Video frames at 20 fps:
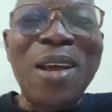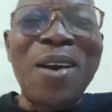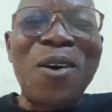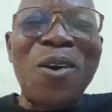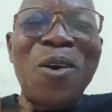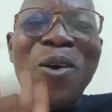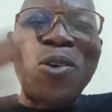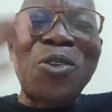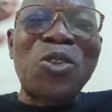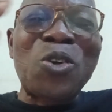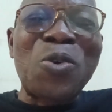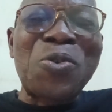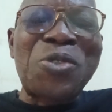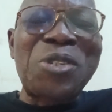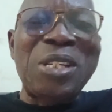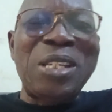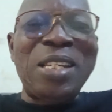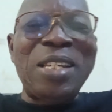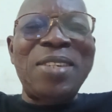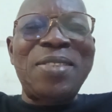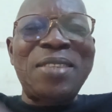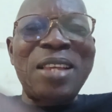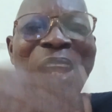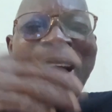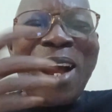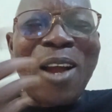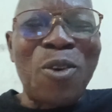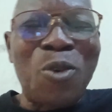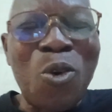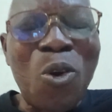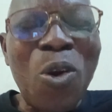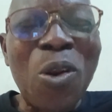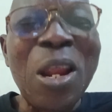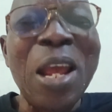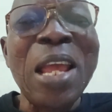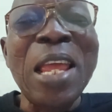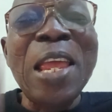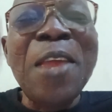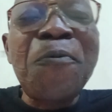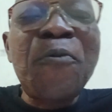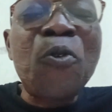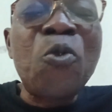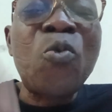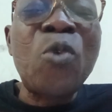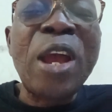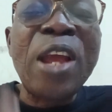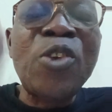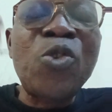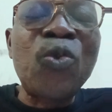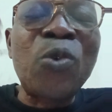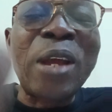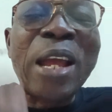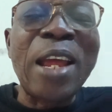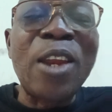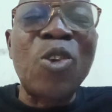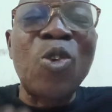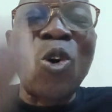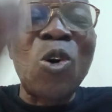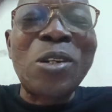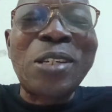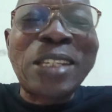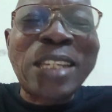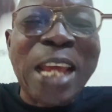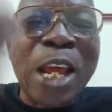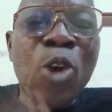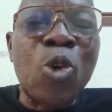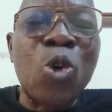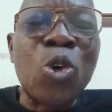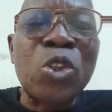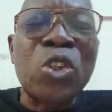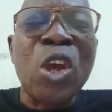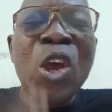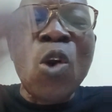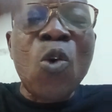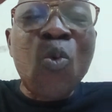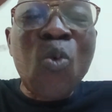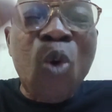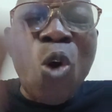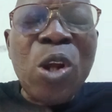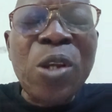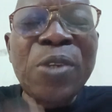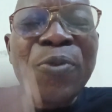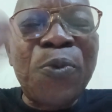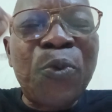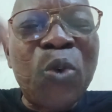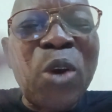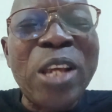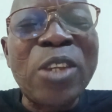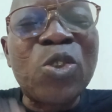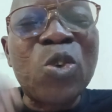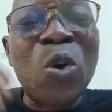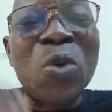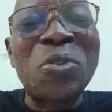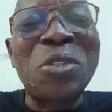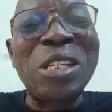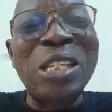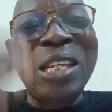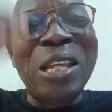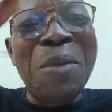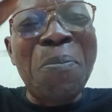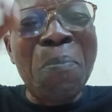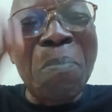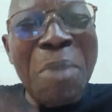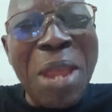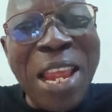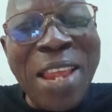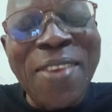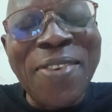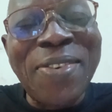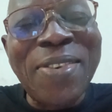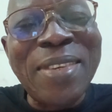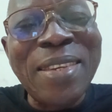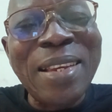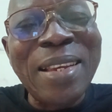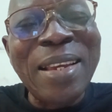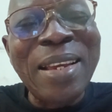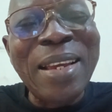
all subsidies are gone, even when you cannot tell us what fuel subsidy means